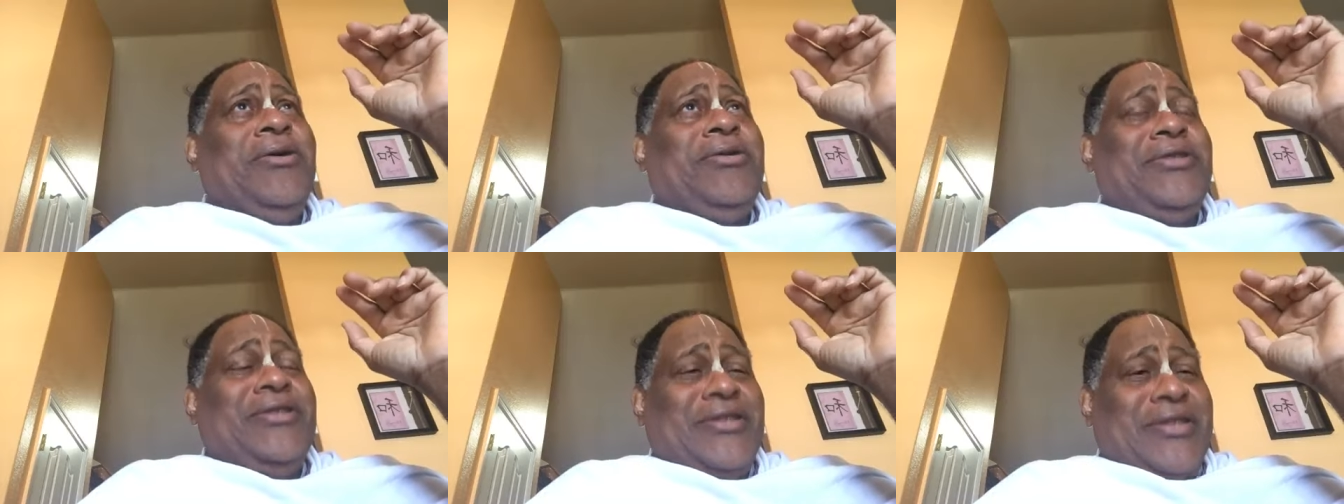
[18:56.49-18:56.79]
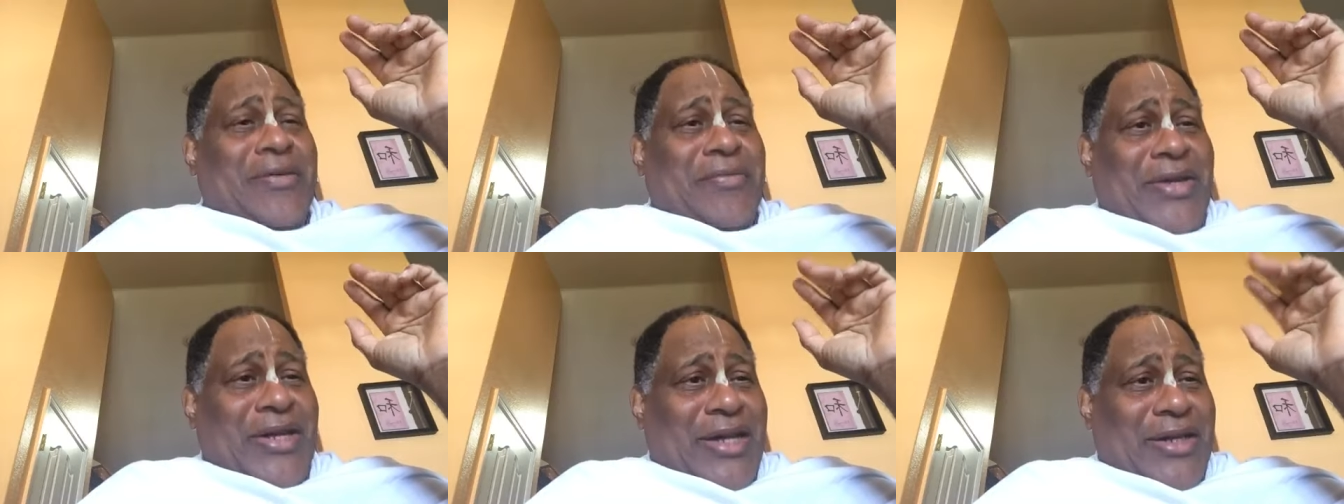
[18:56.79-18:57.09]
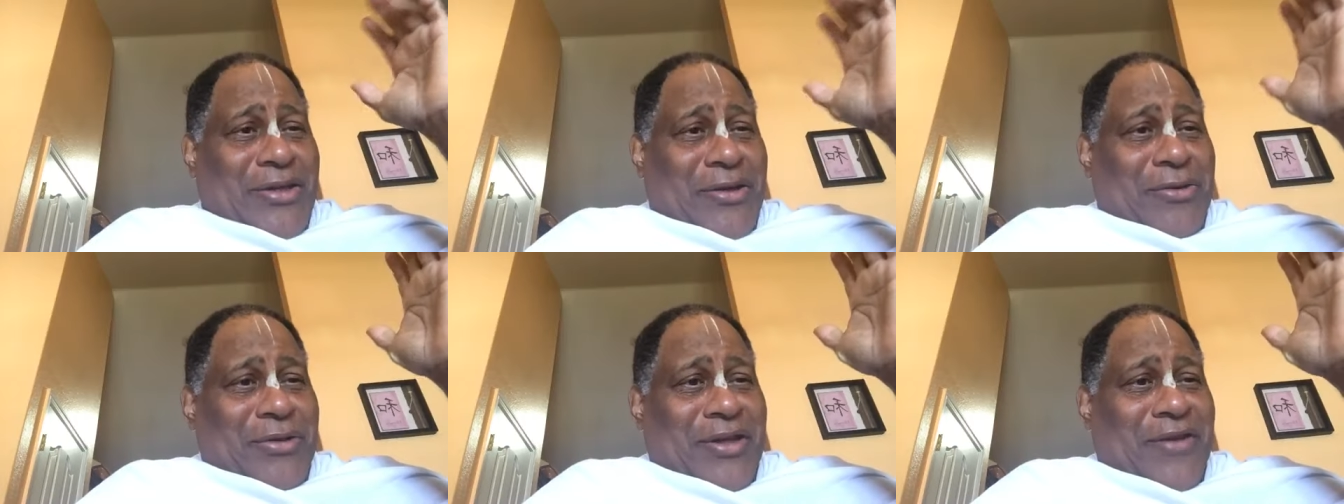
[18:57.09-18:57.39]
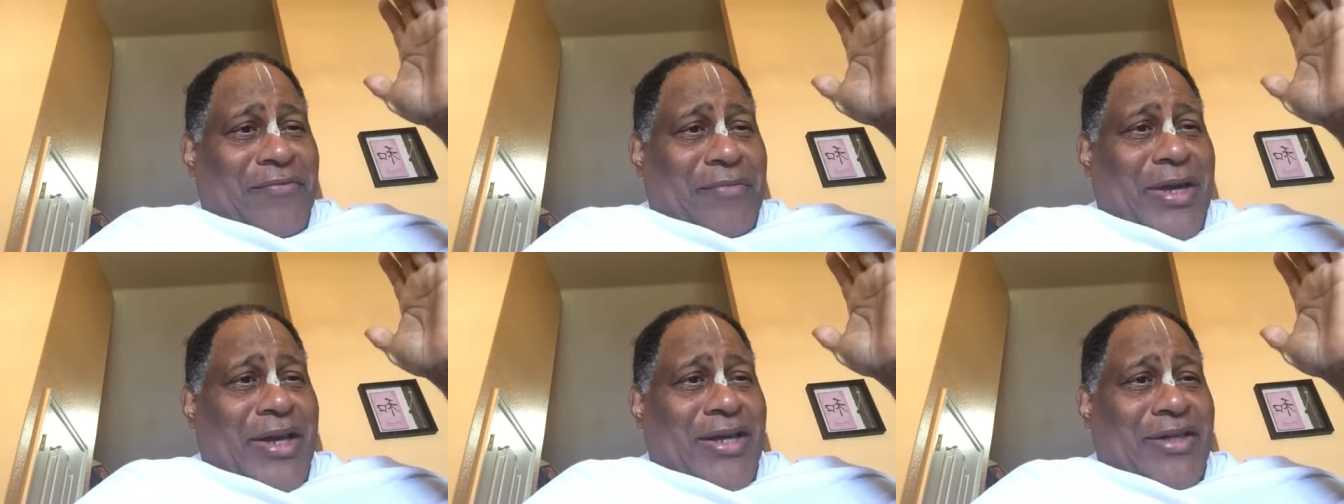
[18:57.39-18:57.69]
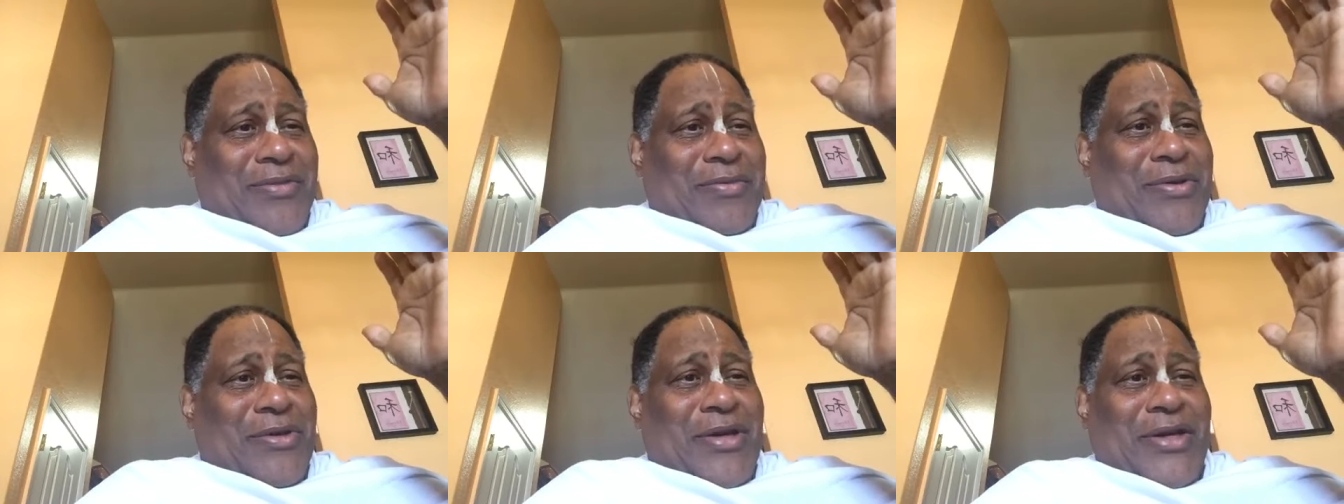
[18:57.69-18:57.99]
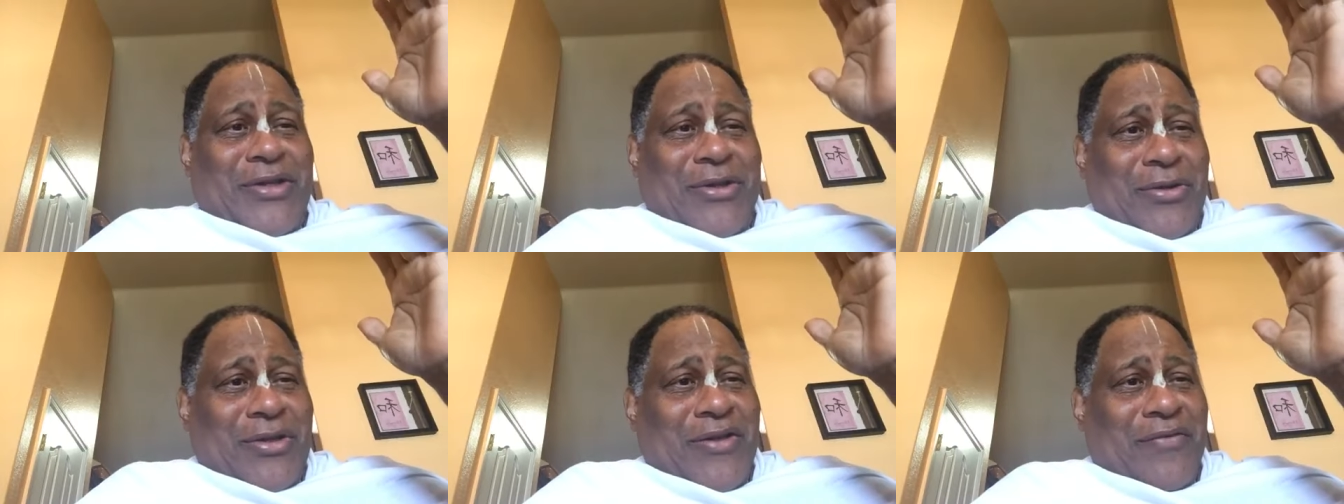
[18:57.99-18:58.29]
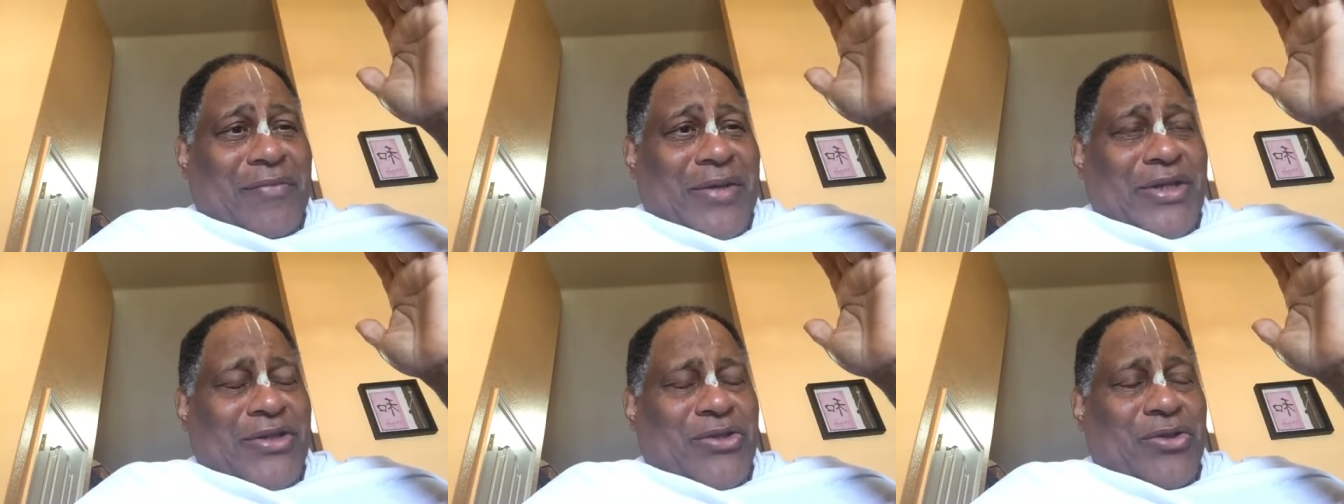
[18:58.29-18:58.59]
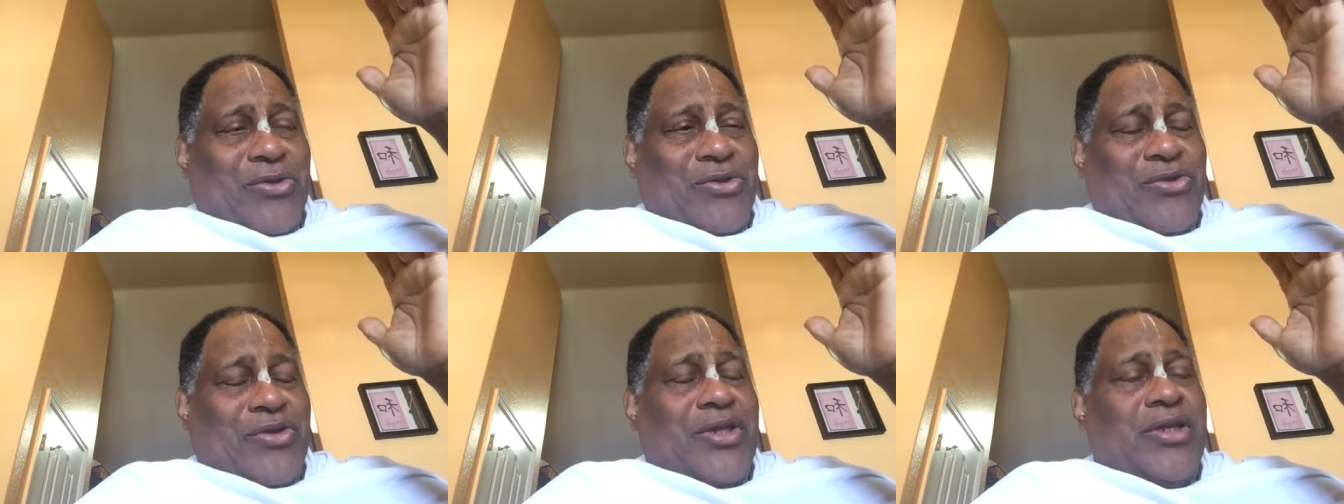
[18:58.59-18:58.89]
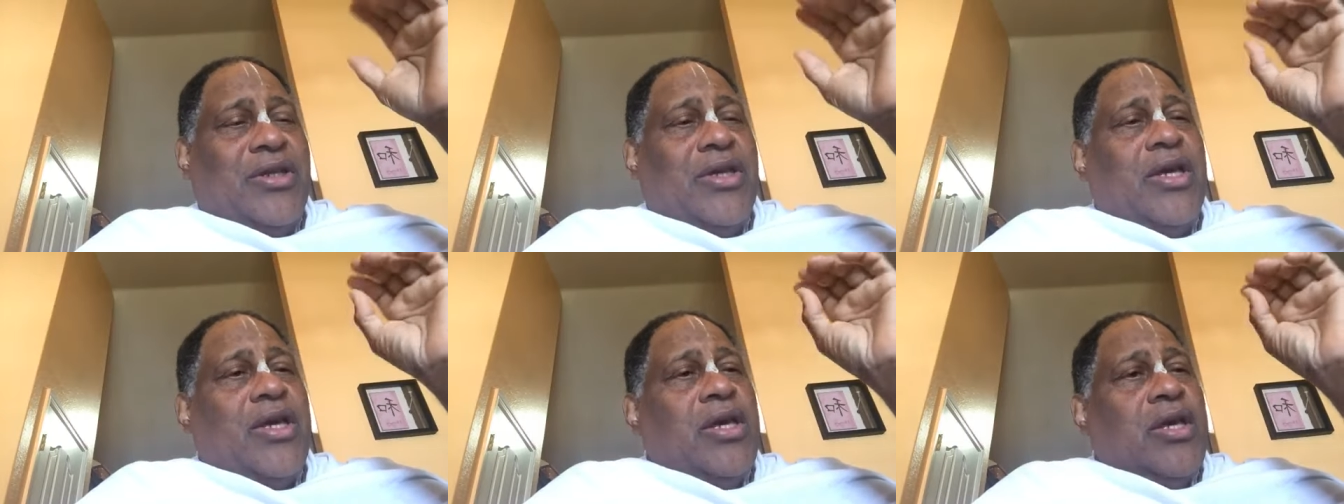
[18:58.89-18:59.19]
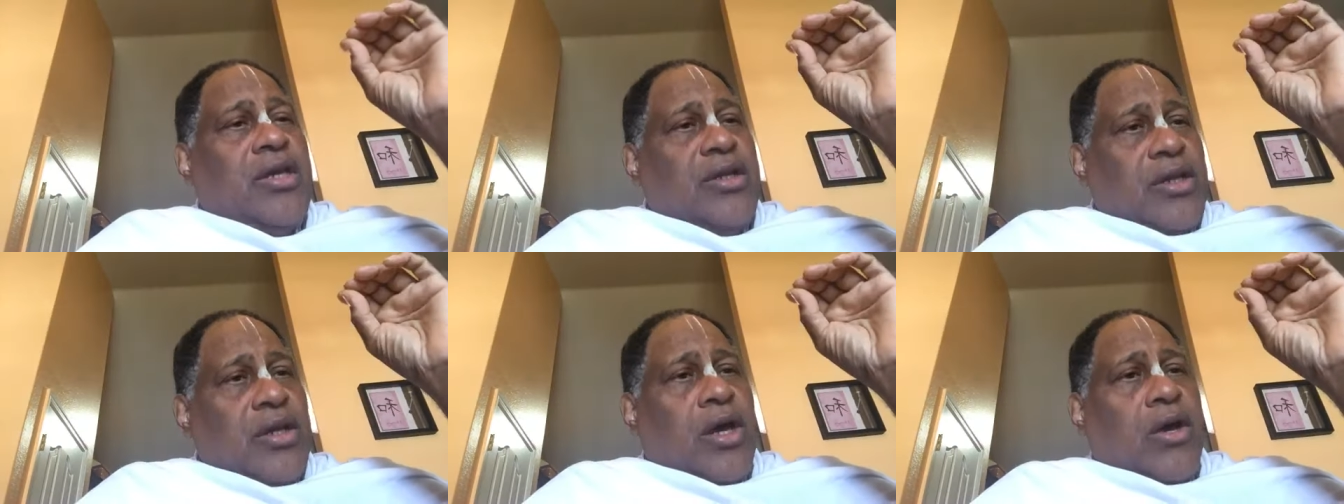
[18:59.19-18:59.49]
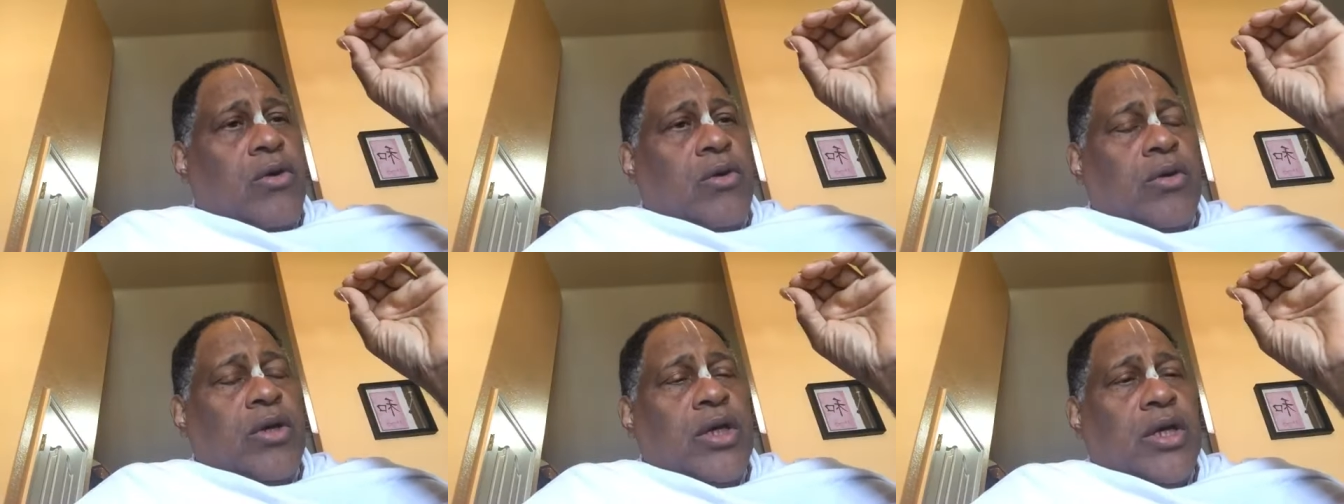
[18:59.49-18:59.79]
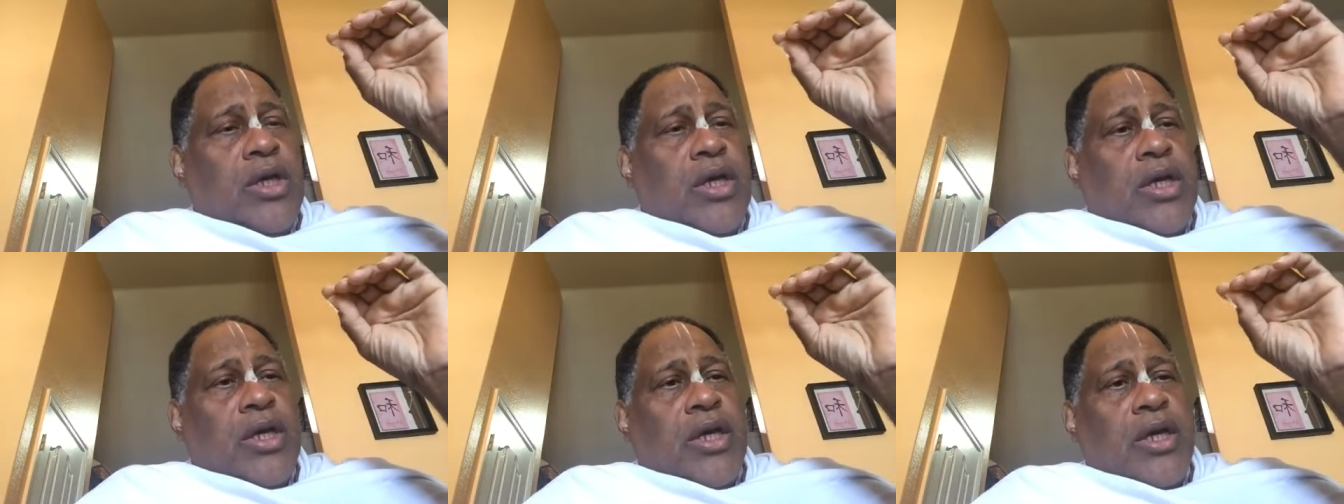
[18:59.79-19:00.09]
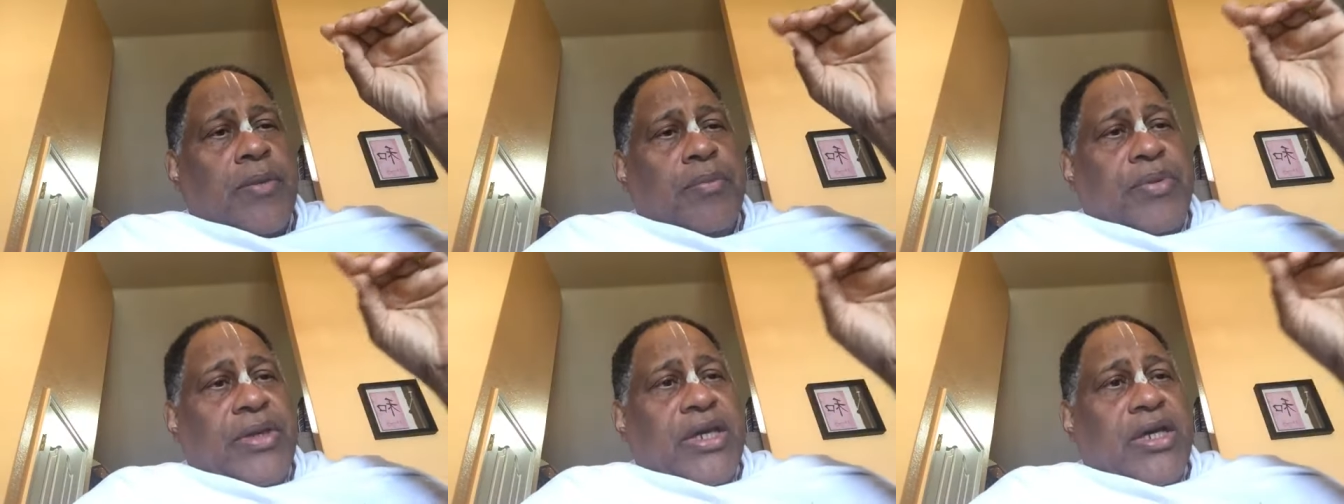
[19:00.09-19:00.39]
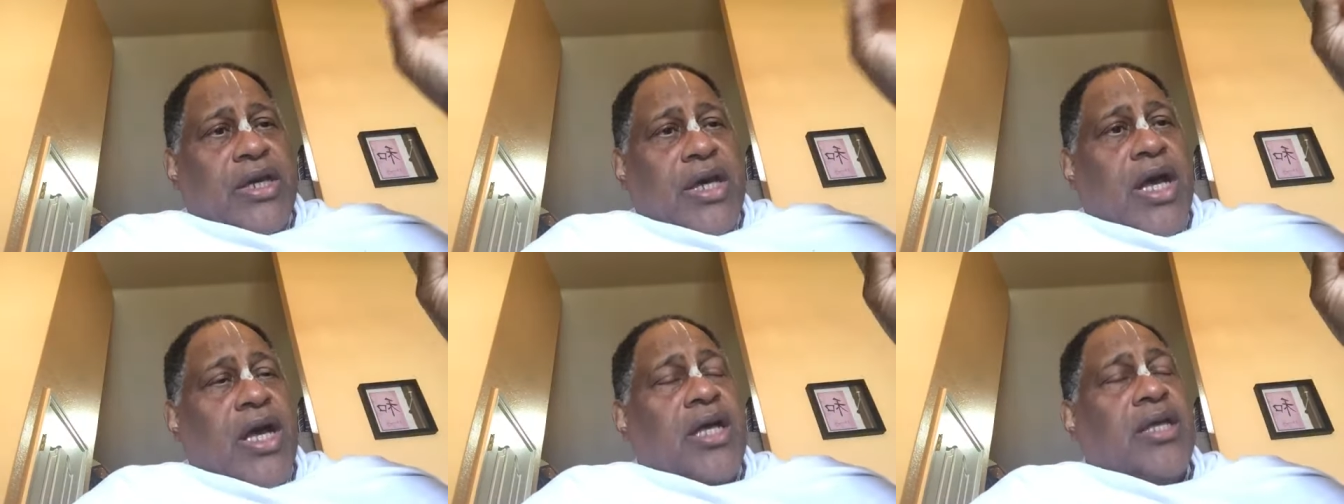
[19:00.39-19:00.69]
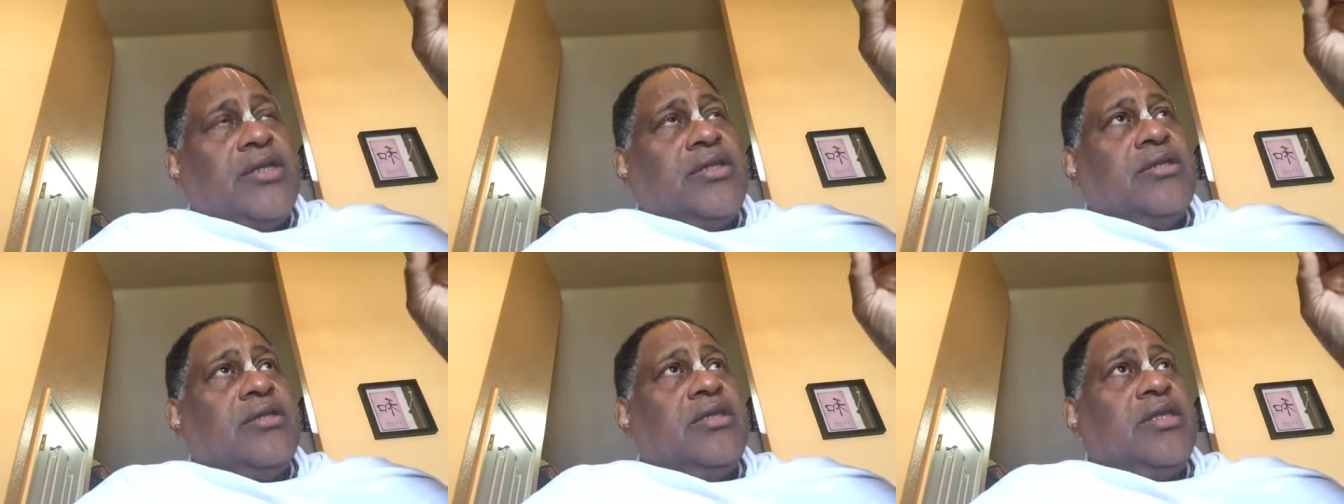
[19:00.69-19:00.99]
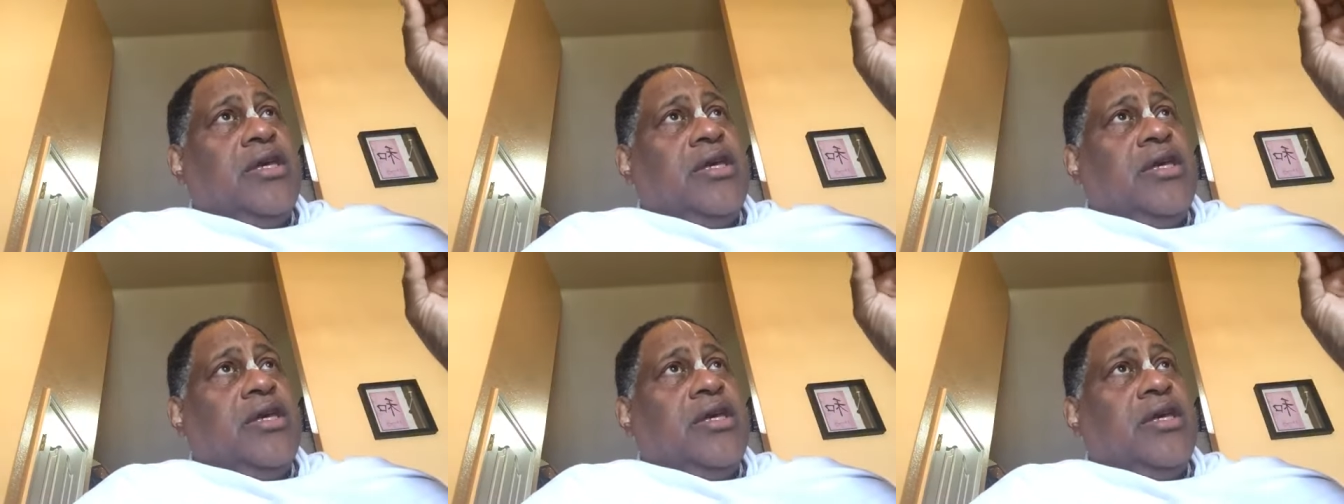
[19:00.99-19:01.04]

Oh, does that mean I don't love my husband or I don't love my children? No, because